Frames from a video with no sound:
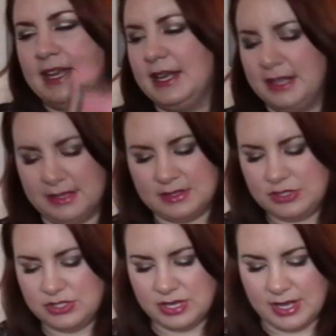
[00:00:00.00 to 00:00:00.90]
it is
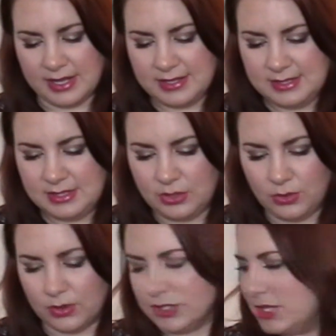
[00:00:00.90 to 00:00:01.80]
just
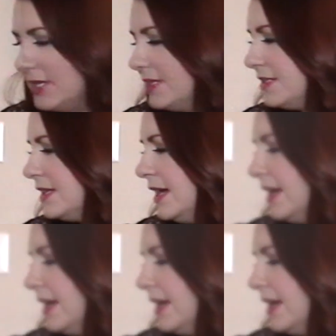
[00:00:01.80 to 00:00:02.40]
gorgeous.